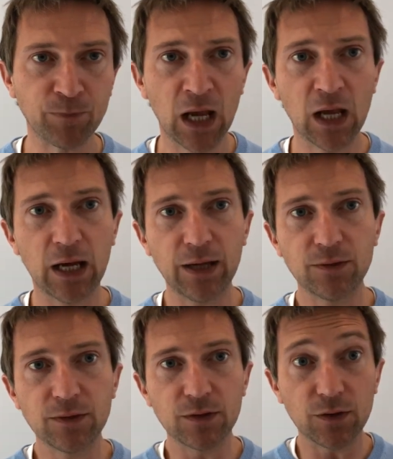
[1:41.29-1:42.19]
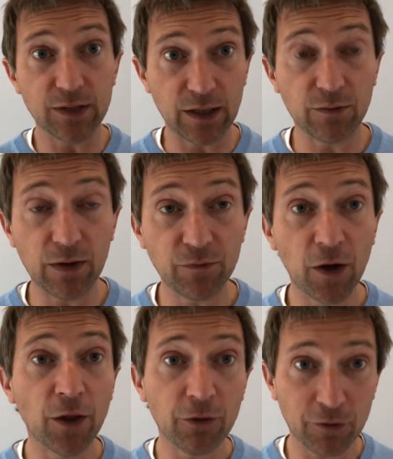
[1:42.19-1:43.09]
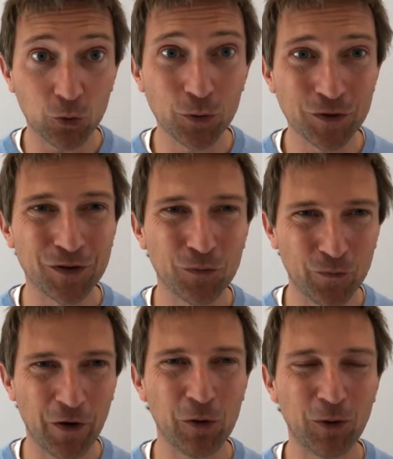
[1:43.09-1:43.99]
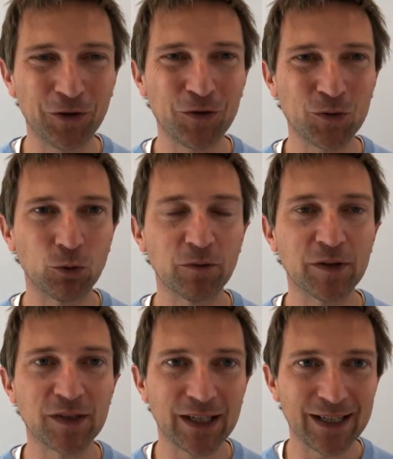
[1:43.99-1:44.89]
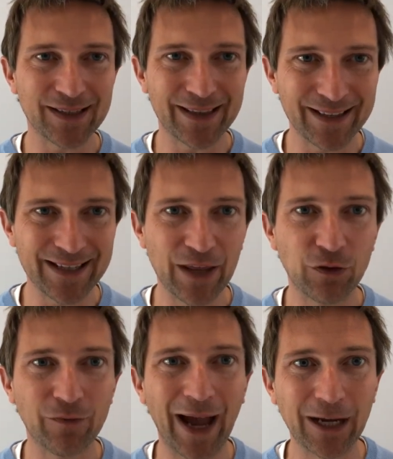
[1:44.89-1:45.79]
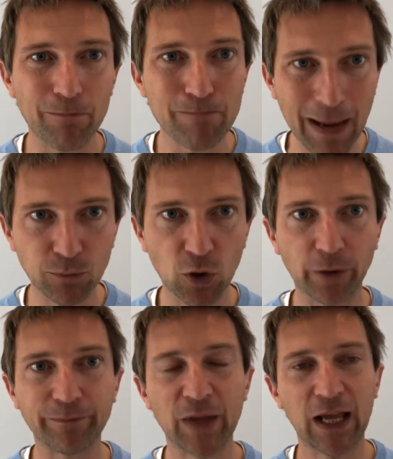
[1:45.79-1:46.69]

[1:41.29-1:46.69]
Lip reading: And the death of their father, of course, very well known to all of us, is the death of Agamemnon.